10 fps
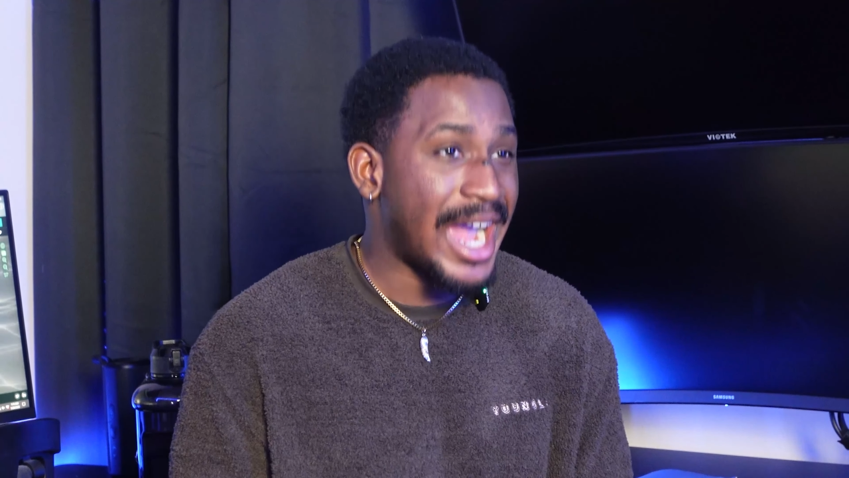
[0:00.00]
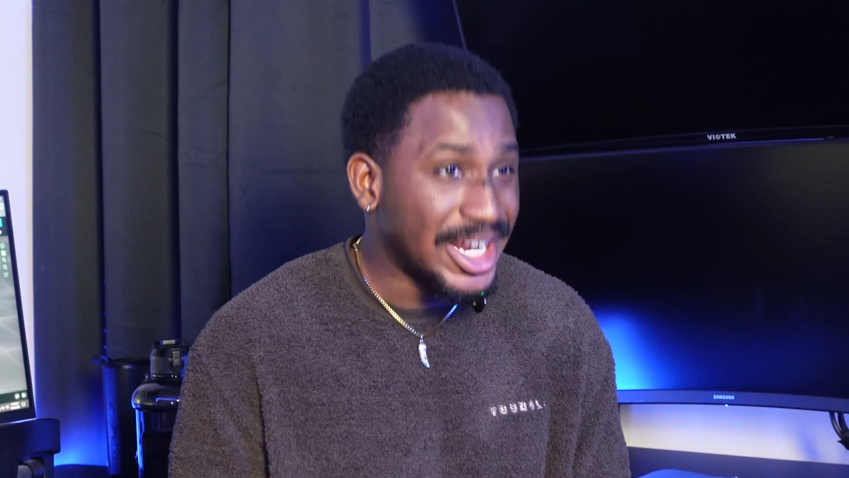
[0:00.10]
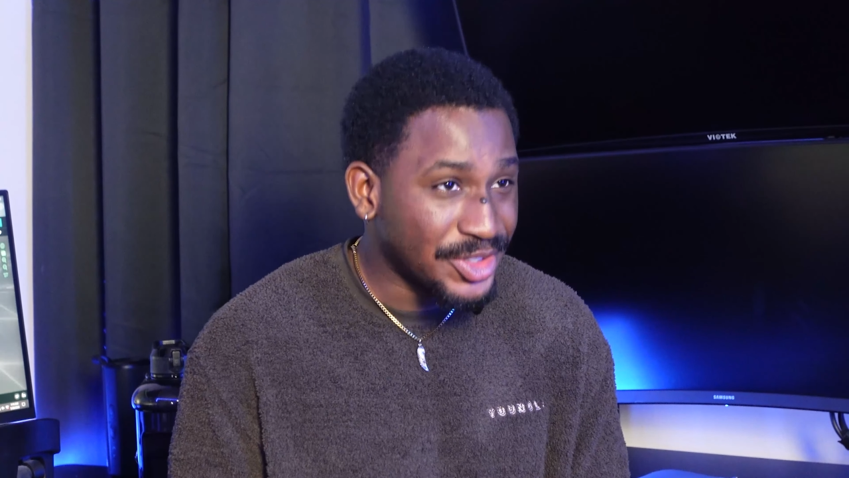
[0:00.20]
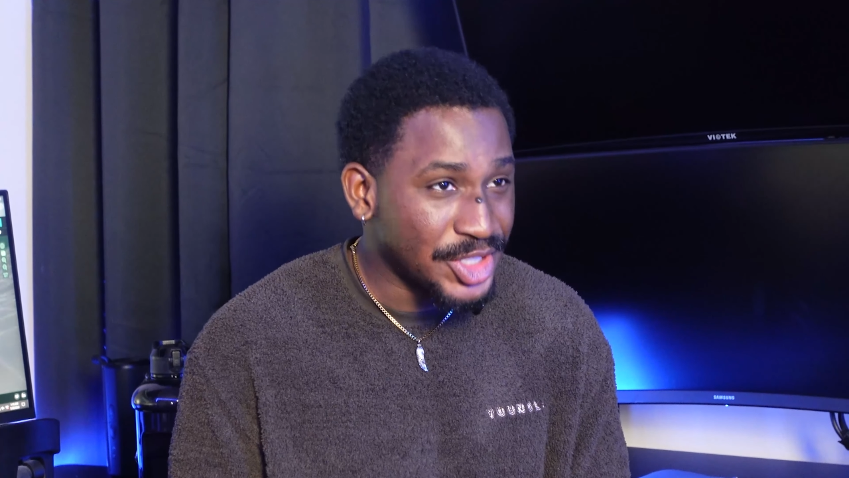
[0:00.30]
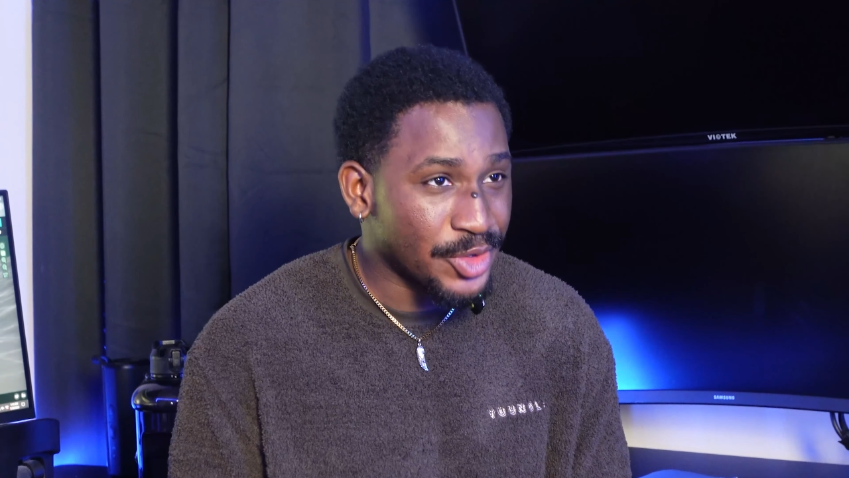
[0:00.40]

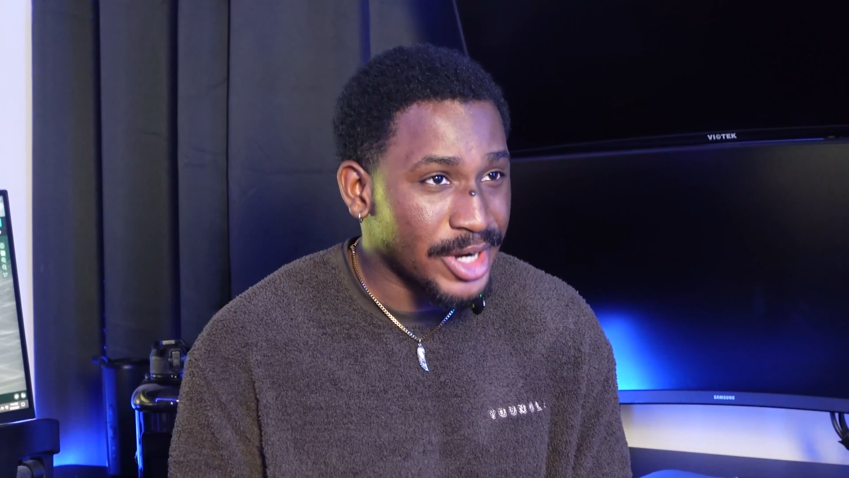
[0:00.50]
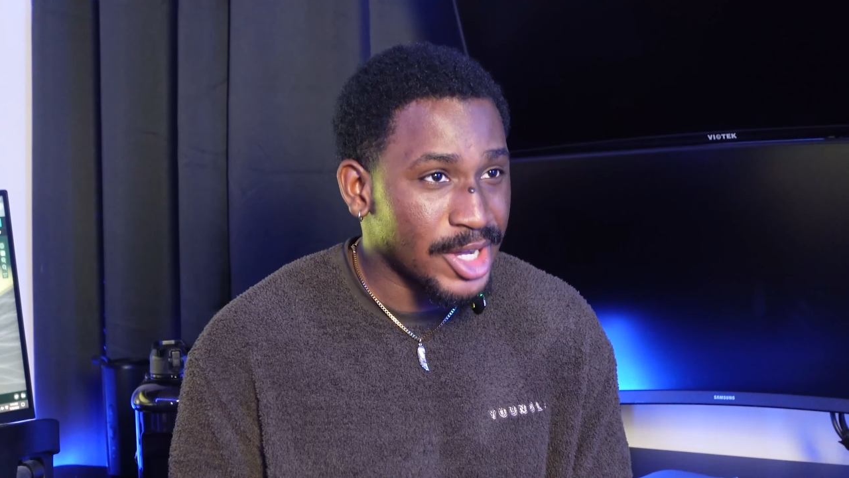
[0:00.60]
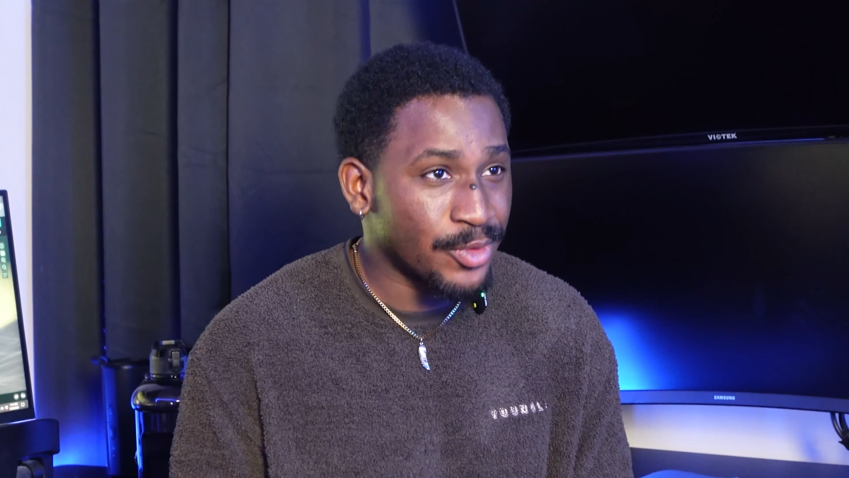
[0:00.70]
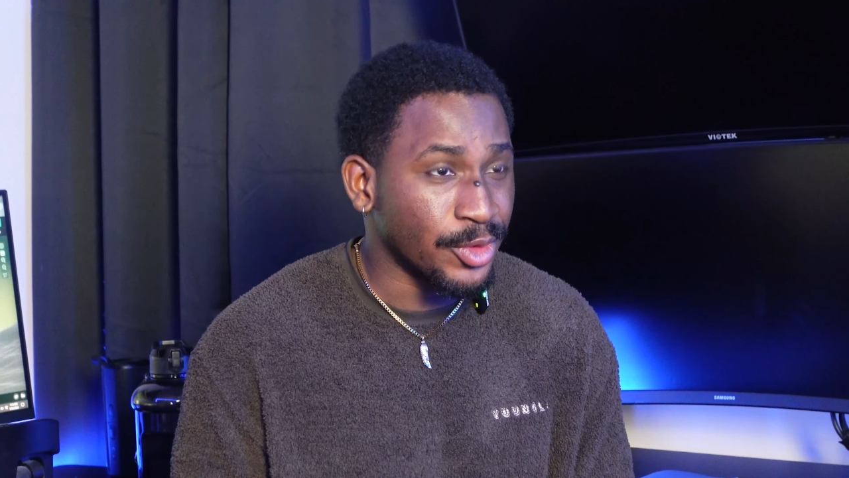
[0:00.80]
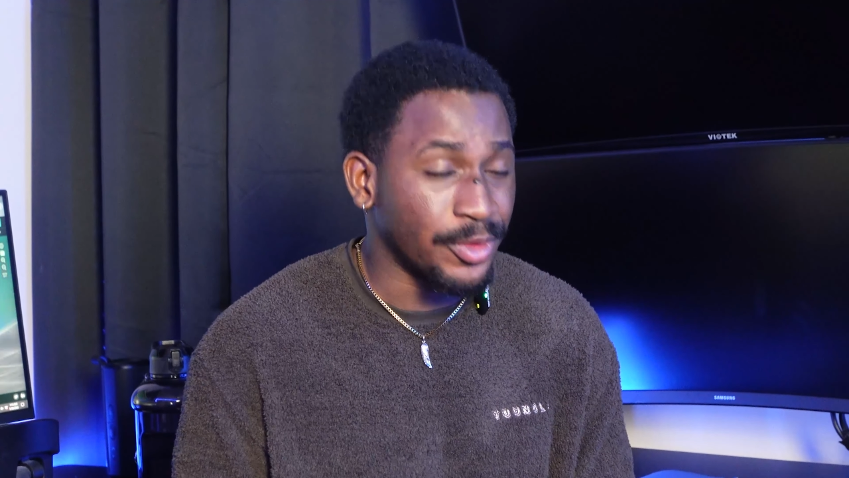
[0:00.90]
actually try it
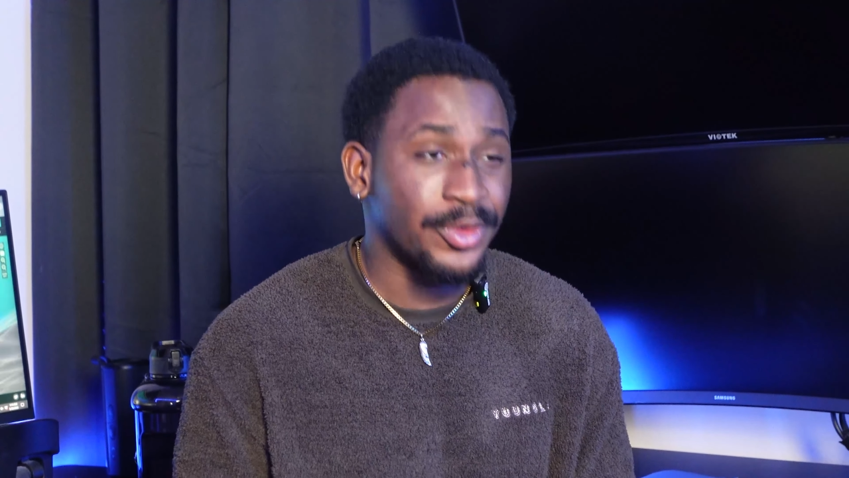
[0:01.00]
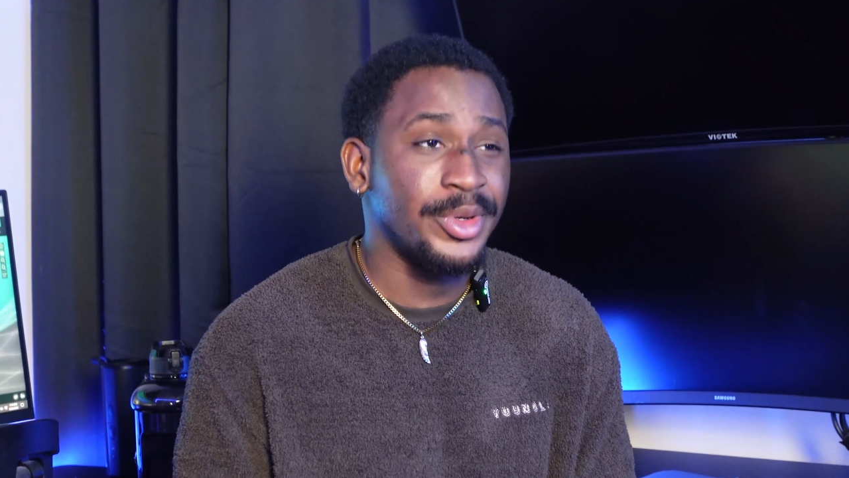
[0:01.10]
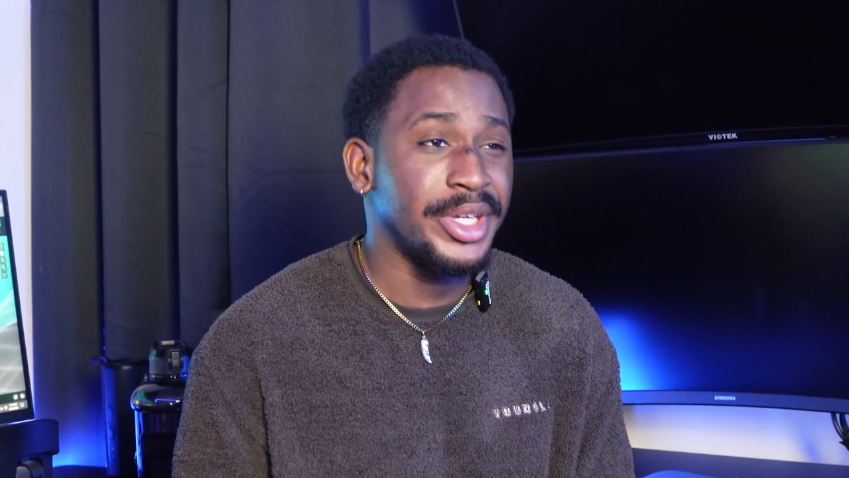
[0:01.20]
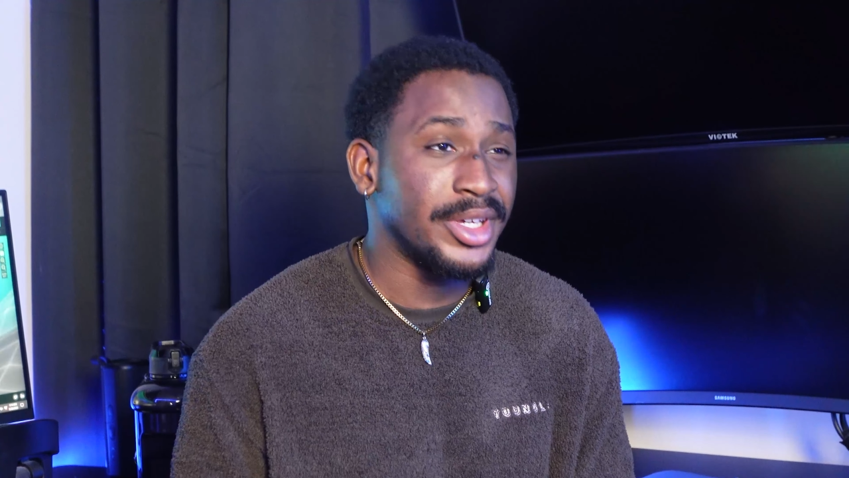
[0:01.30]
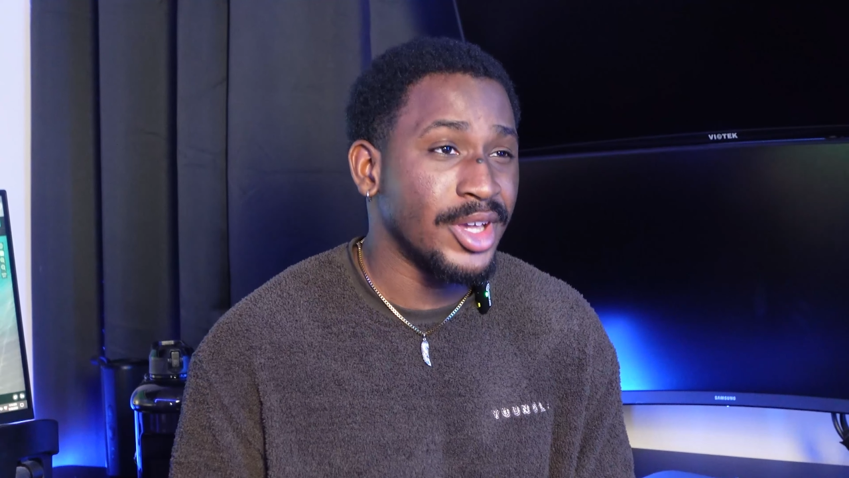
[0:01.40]
out for
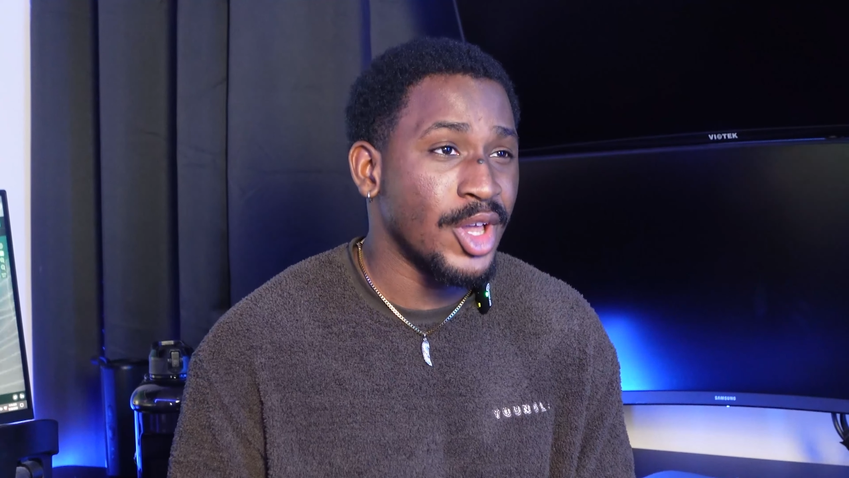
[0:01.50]
free